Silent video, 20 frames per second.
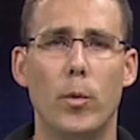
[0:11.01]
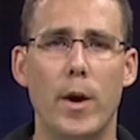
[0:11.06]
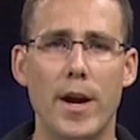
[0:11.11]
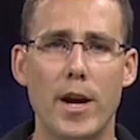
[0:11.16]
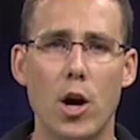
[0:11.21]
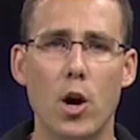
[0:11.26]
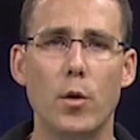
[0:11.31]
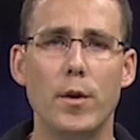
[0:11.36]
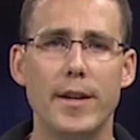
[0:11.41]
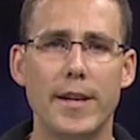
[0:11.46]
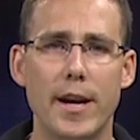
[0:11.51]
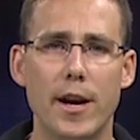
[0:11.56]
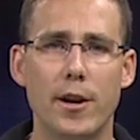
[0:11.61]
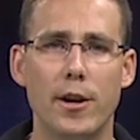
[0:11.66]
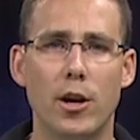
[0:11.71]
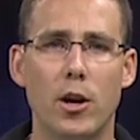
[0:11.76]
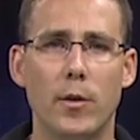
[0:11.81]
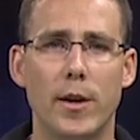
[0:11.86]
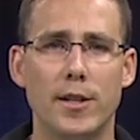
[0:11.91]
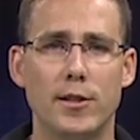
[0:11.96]
Ray
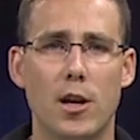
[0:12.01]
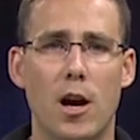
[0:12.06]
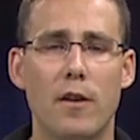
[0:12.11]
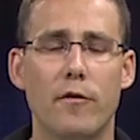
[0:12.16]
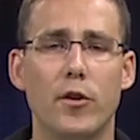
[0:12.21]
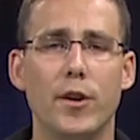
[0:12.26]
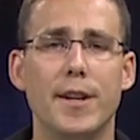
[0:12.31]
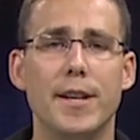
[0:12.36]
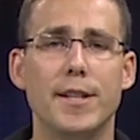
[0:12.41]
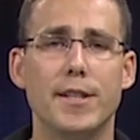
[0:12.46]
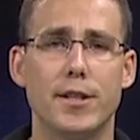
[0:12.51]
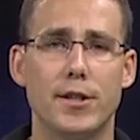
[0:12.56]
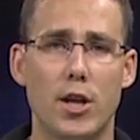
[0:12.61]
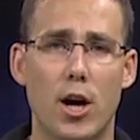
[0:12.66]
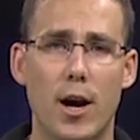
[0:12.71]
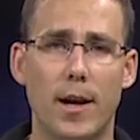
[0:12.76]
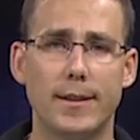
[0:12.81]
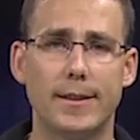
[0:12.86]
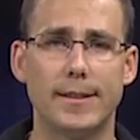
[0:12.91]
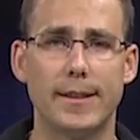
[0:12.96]
Odierno is offering his
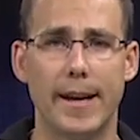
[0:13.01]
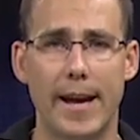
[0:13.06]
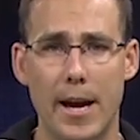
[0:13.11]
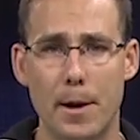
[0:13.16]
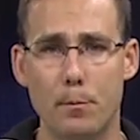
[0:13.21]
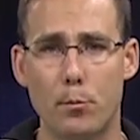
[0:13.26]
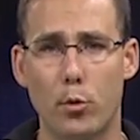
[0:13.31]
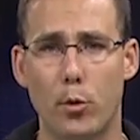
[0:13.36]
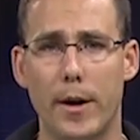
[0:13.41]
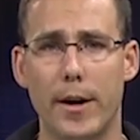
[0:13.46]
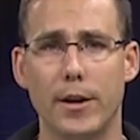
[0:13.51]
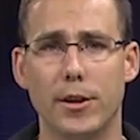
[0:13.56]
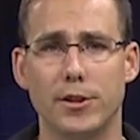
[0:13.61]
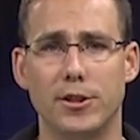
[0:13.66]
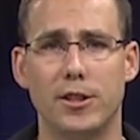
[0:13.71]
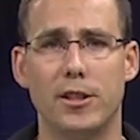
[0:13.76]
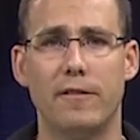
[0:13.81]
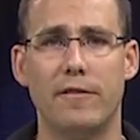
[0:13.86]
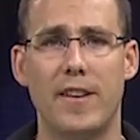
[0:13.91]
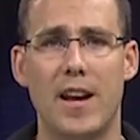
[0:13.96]
thoughts and
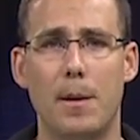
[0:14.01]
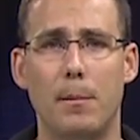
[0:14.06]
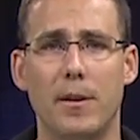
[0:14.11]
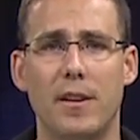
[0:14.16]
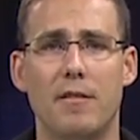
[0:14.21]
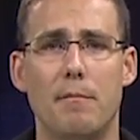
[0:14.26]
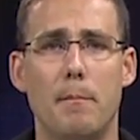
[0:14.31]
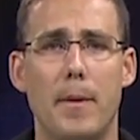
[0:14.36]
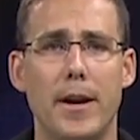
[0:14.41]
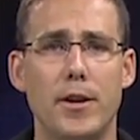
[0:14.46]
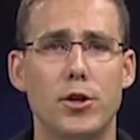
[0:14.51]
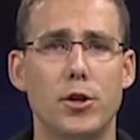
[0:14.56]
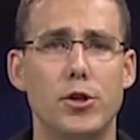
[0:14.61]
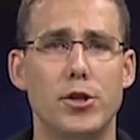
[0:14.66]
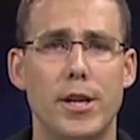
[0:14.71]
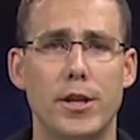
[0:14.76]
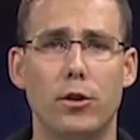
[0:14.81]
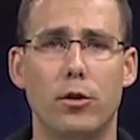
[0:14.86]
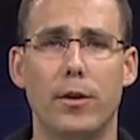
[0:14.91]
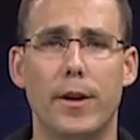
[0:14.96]
prayers to the family of Major
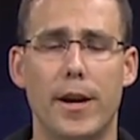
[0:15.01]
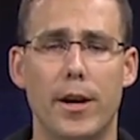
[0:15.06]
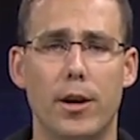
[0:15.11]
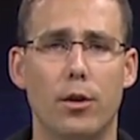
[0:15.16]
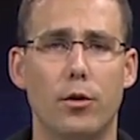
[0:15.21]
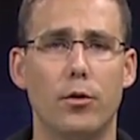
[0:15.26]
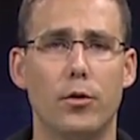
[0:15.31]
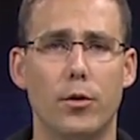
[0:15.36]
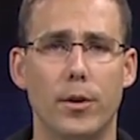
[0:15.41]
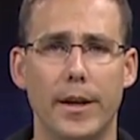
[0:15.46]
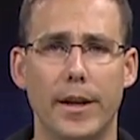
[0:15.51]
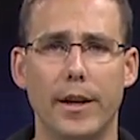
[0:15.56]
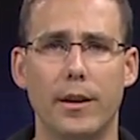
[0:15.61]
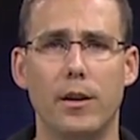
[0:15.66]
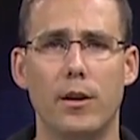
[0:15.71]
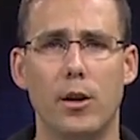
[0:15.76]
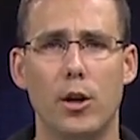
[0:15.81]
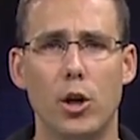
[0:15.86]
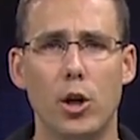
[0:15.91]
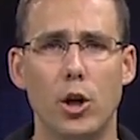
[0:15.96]
General Harold
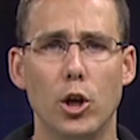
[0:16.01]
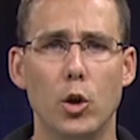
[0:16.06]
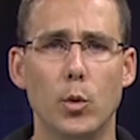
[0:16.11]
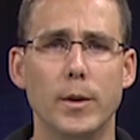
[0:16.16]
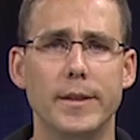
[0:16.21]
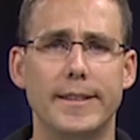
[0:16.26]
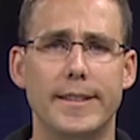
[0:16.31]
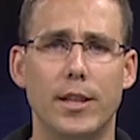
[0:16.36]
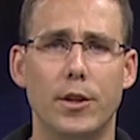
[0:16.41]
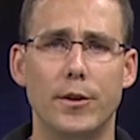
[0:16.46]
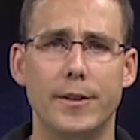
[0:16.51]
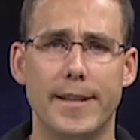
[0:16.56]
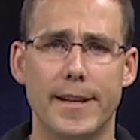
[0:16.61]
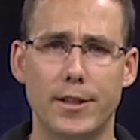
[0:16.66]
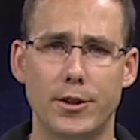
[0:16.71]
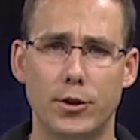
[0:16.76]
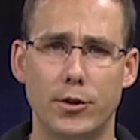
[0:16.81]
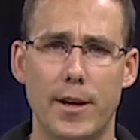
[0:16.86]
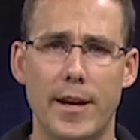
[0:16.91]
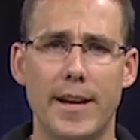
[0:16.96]
Greene, who was killed
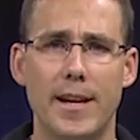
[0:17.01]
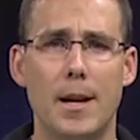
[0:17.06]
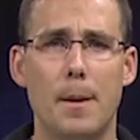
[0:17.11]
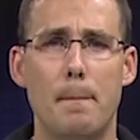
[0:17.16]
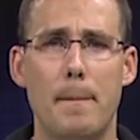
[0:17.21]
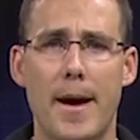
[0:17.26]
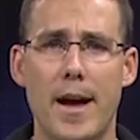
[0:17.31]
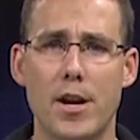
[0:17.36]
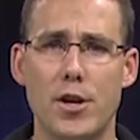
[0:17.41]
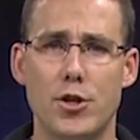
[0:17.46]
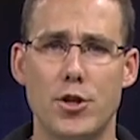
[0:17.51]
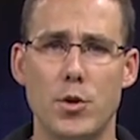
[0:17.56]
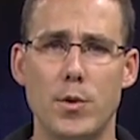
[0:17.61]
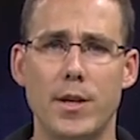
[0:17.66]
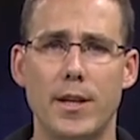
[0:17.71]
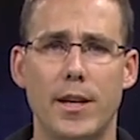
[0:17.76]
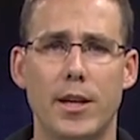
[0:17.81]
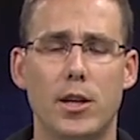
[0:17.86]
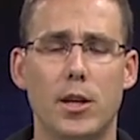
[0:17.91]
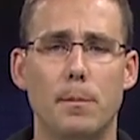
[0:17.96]
yesterday in a mass
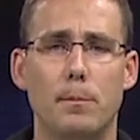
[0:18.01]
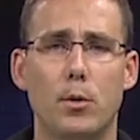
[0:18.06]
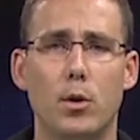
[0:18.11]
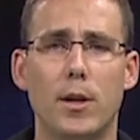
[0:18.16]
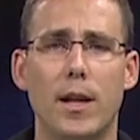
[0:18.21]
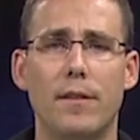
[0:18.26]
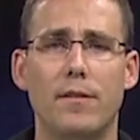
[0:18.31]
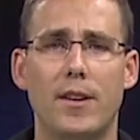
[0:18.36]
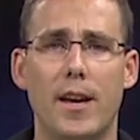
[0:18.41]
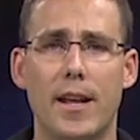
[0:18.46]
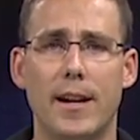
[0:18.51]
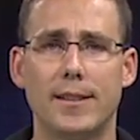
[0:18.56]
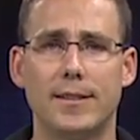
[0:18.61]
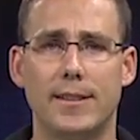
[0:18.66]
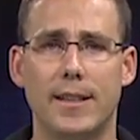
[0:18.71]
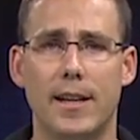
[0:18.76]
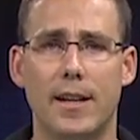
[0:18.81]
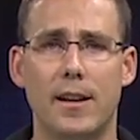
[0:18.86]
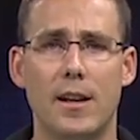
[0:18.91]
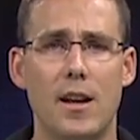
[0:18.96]
shooting in Kabul,
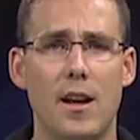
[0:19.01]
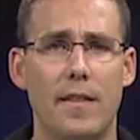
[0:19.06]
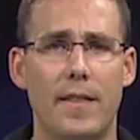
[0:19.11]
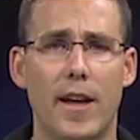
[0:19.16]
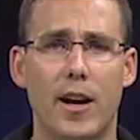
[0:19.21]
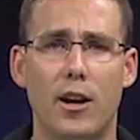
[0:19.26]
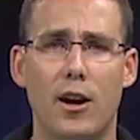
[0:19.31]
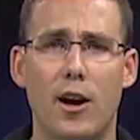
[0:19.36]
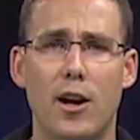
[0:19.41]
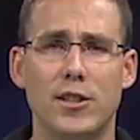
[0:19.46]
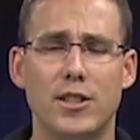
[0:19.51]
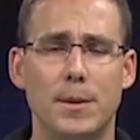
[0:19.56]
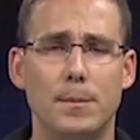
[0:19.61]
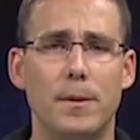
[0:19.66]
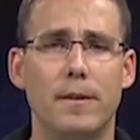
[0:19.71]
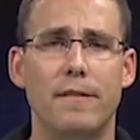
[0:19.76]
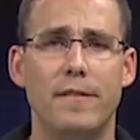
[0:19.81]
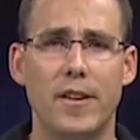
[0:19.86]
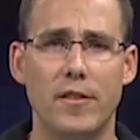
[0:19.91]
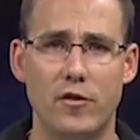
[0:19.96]
Afghanistan, that caused up
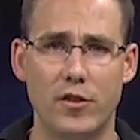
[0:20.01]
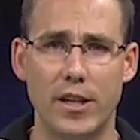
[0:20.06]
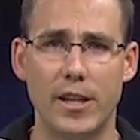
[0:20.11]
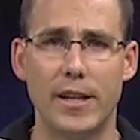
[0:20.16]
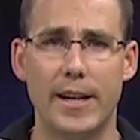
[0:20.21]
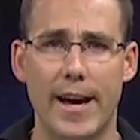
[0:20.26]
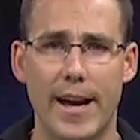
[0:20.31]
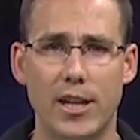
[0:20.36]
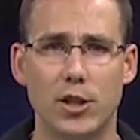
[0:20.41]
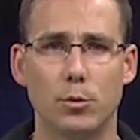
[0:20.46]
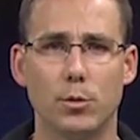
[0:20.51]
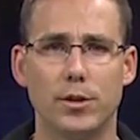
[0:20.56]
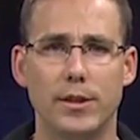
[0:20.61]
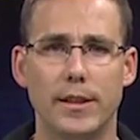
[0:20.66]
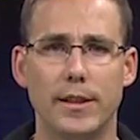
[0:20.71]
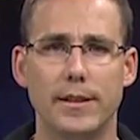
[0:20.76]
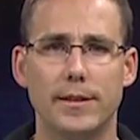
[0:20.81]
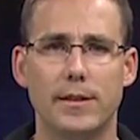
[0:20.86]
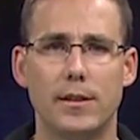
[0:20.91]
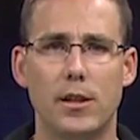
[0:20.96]
to 15
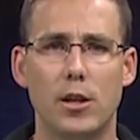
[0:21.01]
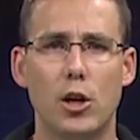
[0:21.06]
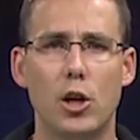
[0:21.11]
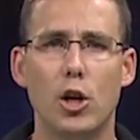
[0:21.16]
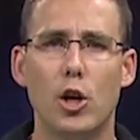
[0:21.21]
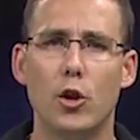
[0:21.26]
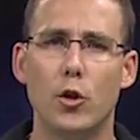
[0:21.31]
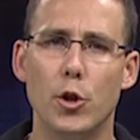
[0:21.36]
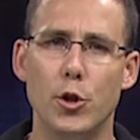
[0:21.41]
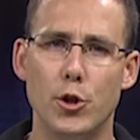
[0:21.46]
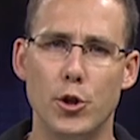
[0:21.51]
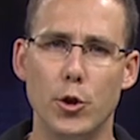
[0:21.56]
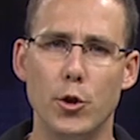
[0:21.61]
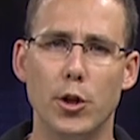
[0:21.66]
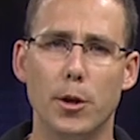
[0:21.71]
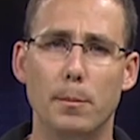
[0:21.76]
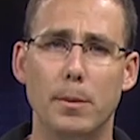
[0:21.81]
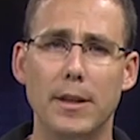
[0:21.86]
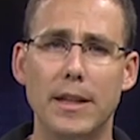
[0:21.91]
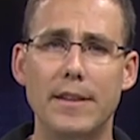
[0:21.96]
casualties. The
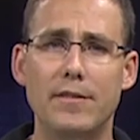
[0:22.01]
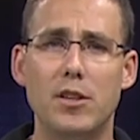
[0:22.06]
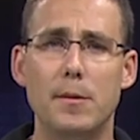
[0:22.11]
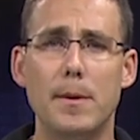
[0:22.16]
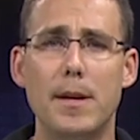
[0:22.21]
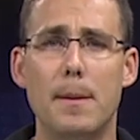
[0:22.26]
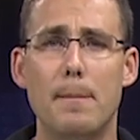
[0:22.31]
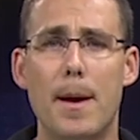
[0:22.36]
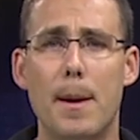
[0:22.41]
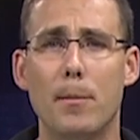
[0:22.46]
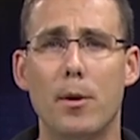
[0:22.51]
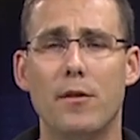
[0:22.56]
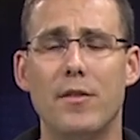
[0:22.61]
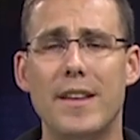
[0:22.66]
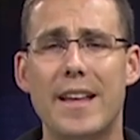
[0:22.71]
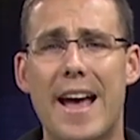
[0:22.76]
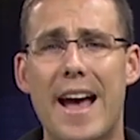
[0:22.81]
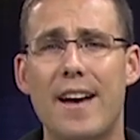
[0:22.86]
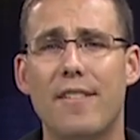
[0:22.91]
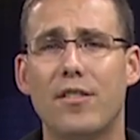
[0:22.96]
shooter, believed to be a member of
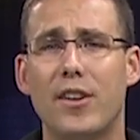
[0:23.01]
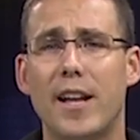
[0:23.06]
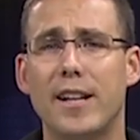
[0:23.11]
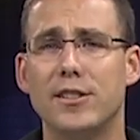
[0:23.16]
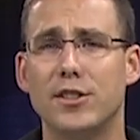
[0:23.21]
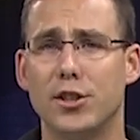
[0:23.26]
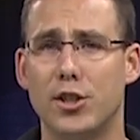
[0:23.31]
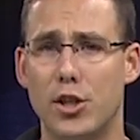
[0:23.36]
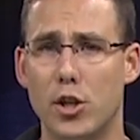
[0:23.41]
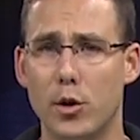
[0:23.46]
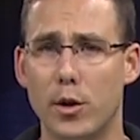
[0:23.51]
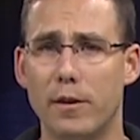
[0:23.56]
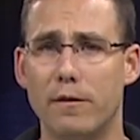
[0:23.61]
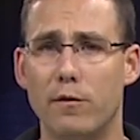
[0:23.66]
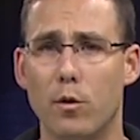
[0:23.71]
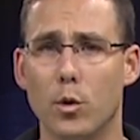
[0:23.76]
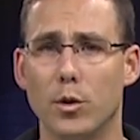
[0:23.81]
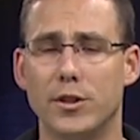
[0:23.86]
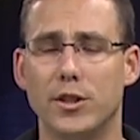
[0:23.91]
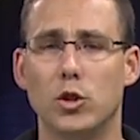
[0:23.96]
the Afghan security
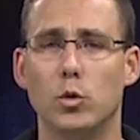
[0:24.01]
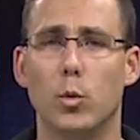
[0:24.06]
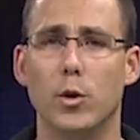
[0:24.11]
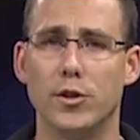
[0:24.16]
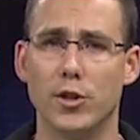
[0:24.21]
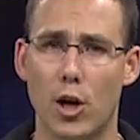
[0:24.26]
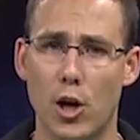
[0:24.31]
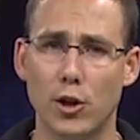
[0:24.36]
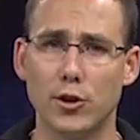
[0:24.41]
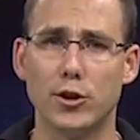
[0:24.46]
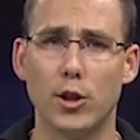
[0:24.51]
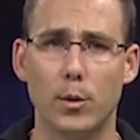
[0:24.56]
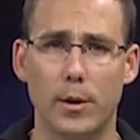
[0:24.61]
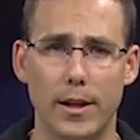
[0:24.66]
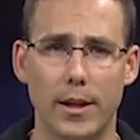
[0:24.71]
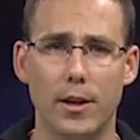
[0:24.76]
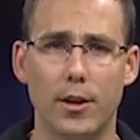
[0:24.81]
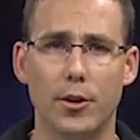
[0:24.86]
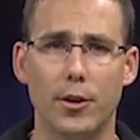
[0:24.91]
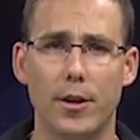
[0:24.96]
forces, was also
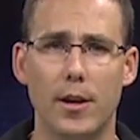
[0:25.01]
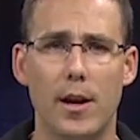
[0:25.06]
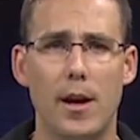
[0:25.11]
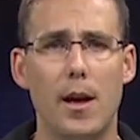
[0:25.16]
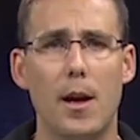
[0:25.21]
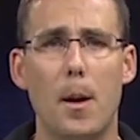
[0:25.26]
killed.